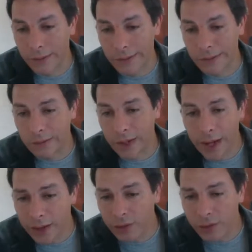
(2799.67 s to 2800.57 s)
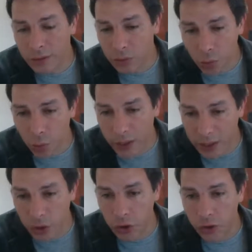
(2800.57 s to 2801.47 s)
case in
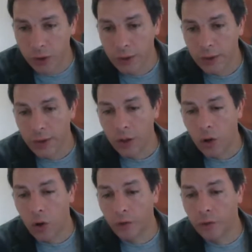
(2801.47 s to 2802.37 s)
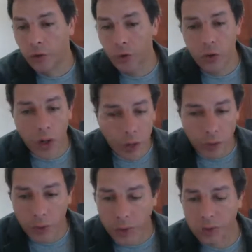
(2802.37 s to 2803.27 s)
which of 200
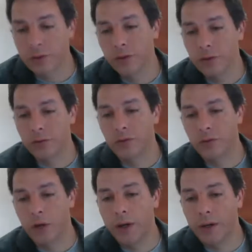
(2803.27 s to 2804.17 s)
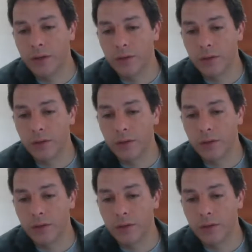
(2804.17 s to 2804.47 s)
trials,